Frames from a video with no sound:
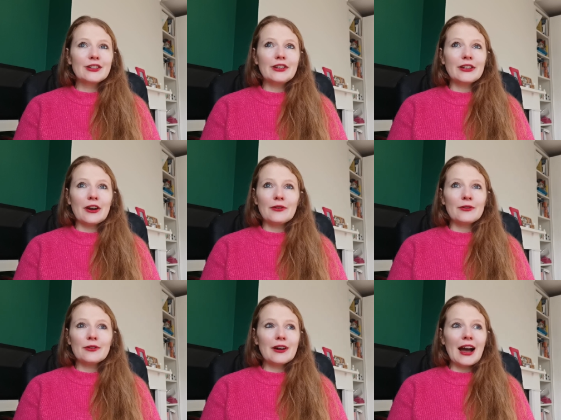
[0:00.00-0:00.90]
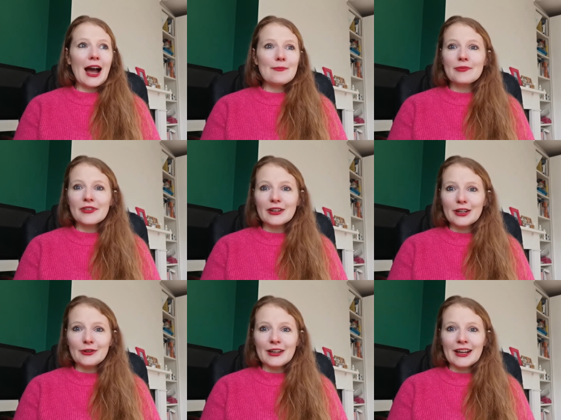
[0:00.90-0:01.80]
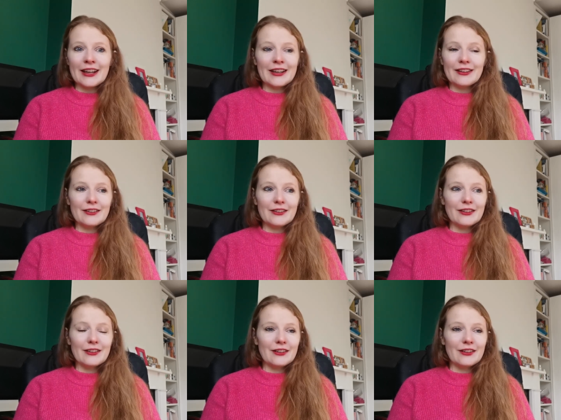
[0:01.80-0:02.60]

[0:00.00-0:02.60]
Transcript: you know, absolutely